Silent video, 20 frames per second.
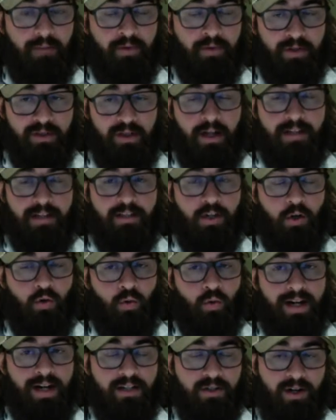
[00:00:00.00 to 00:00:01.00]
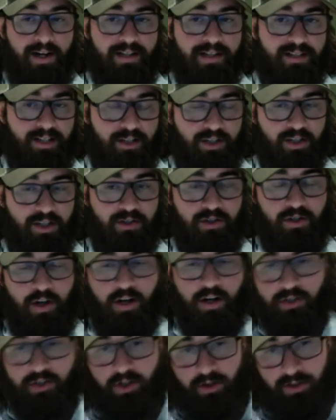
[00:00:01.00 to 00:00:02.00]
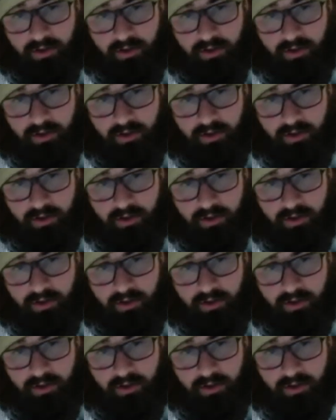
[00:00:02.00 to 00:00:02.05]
There's lots of great transition structure.